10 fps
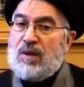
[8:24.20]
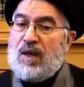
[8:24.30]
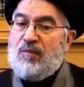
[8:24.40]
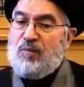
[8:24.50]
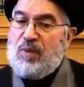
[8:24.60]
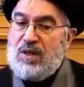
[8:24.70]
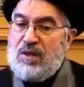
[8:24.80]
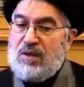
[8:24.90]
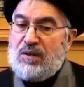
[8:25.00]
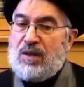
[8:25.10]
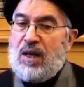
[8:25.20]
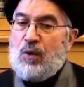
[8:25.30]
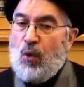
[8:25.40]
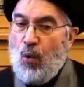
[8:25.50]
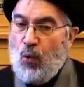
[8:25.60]
have been and
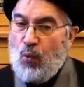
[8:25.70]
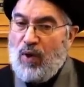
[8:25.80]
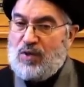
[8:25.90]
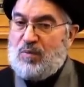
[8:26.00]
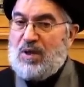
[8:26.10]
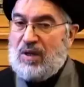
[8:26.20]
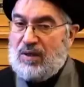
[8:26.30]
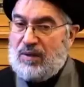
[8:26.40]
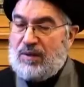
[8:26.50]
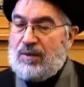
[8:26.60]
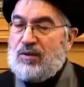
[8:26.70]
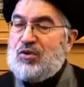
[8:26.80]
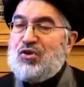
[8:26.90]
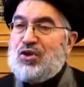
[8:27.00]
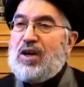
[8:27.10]
always been
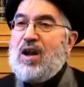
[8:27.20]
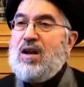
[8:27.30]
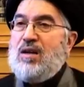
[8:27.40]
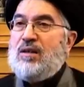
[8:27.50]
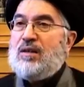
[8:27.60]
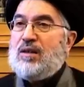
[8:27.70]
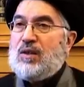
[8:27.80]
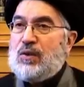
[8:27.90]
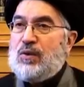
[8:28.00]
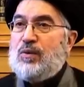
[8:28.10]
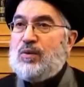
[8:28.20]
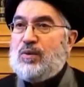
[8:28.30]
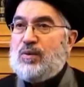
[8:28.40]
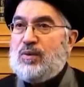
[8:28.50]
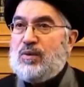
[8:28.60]
trained
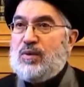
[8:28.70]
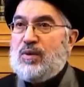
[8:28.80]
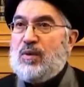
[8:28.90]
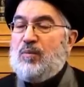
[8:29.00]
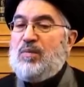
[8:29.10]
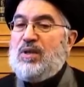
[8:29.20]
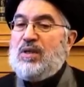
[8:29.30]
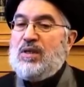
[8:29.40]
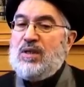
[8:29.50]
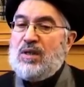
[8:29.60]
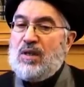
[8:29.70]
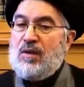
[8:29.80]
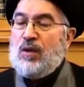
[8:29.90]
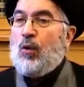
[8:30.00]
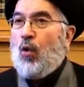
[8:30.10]
to be
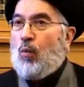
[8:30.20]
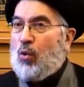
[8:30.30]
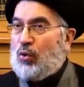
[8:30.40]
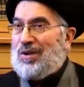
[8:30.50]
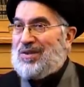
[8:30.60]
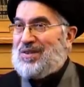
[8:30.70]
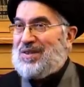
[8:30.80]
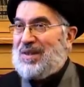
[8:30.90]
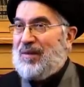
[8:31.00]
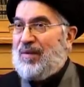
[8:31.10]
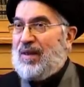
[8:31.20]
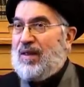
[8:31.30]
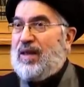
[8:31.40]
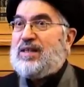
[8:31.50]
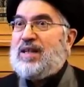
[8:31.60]
the role models,
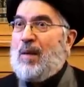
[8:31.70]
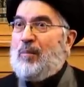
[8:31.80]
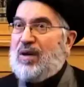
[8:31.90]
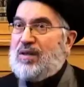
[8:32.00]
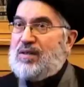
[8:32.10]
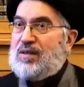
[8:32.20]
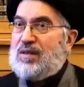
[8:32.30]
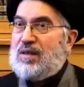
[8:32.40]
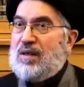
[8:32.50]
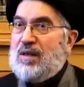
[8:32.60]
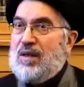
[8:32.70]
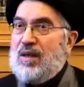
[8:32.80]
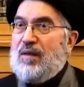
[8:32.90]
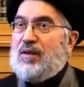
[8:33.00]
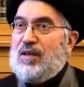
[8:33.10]
the exemplars,
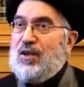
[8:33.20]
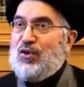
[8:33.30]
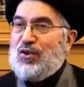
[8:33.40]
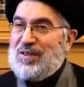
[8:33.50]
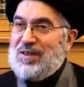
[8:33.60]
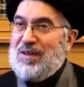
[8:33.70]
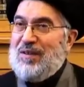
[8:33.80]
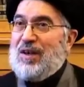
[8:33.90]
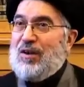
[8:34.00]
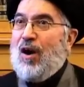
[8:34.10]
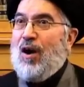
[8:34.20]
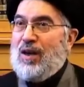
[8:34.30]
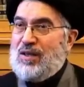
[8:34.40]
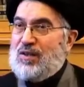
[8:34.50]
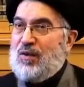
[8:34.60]
the teachers, the
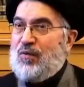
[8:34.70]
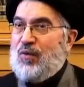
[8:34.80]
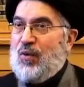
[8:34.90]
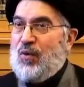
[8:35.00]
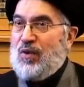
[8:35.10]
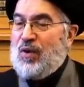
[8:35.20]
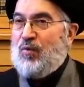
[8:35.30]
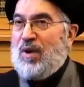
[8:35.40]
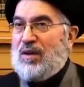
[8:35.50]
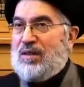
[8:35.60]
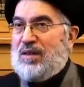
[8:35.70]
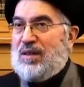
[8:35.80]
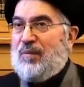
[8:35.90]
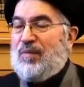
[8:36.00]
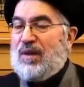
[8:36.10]
guides for the
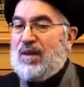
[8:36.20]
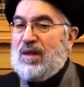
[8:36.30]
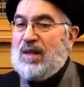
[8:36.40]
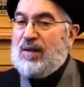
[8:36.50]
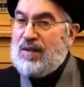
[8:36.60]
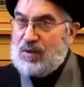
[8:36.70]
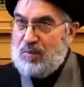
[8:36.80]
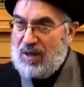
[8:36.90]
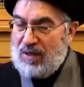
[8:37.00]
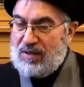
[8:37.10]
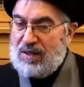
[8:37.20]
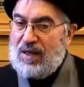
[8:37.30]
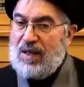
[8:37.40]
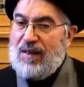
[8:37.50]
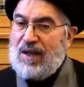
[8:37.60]
humanity. This means
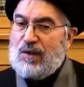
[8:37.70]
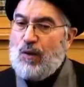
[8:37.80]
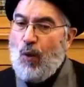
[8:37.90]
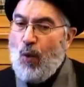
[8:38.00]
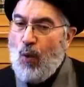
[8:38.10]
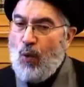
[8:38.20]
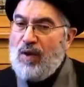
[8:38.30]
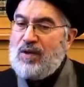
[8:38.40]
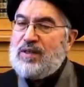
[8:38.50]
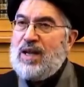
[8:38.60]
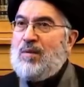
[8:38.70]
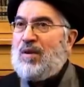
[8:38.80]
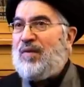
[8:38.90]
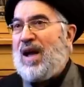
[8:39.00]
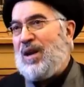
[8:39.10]
that all the
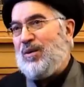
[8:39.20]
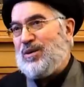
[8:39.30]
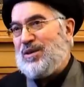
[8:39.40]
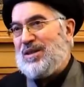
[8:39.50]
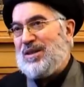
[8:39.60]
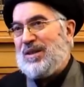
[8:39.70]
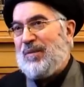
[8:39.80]
Islamic values,